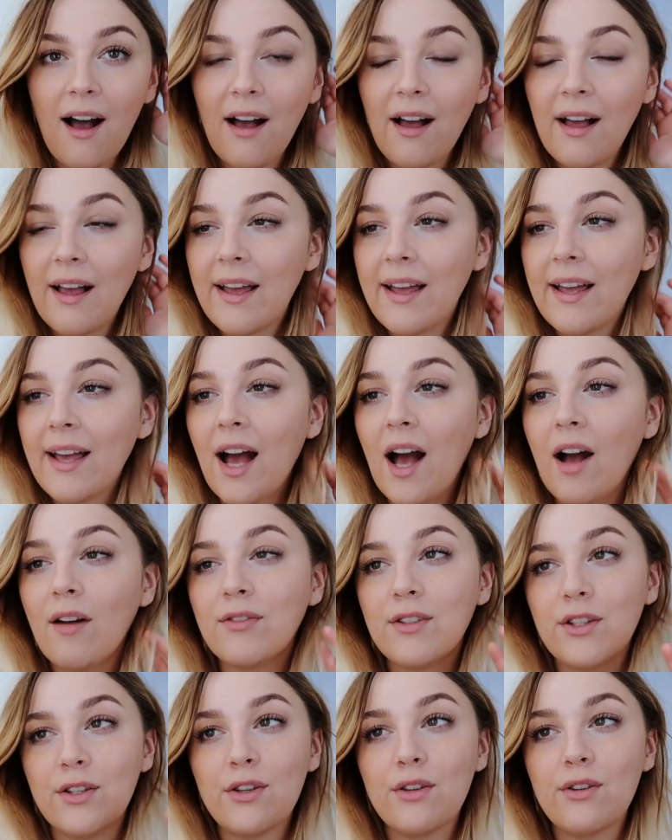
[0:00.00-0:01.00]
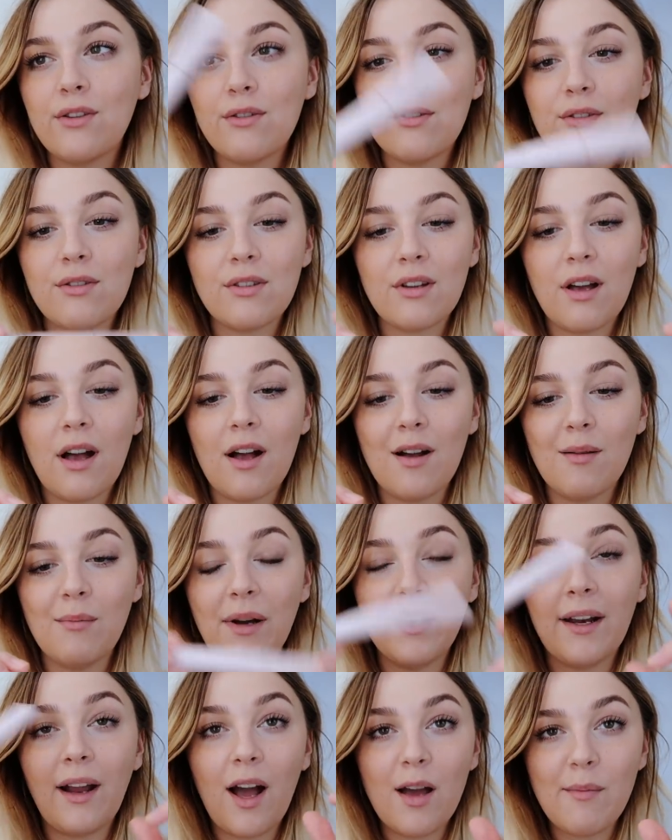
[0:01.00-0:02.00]
I have to use
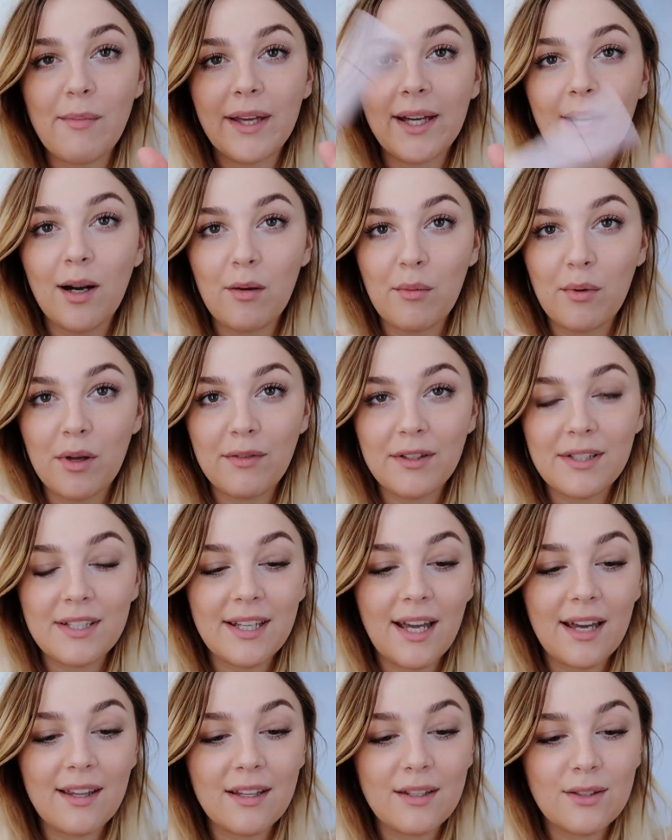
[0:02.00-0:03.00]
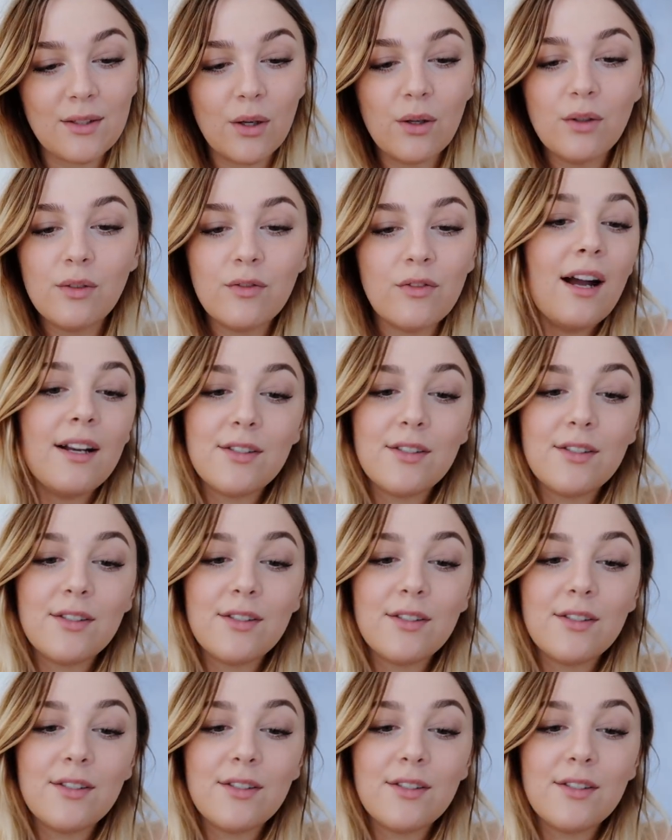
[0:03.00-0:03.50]
an eye makeup remover to get this off.